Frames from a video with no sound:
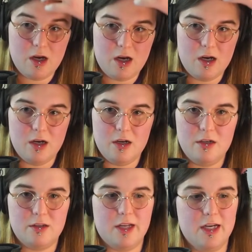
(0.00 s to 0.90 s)
Uh,
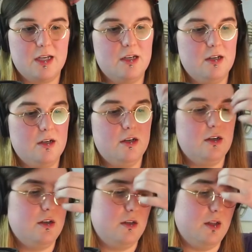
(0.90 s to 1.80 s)
like,
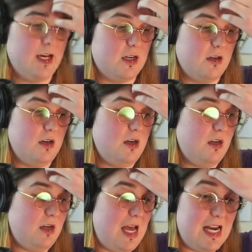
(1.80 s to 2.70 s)
like
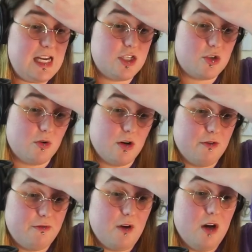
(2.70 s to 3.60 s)
any sort
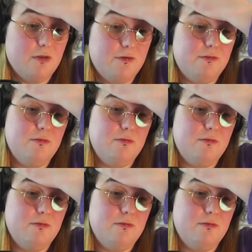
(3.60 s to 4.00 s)
of of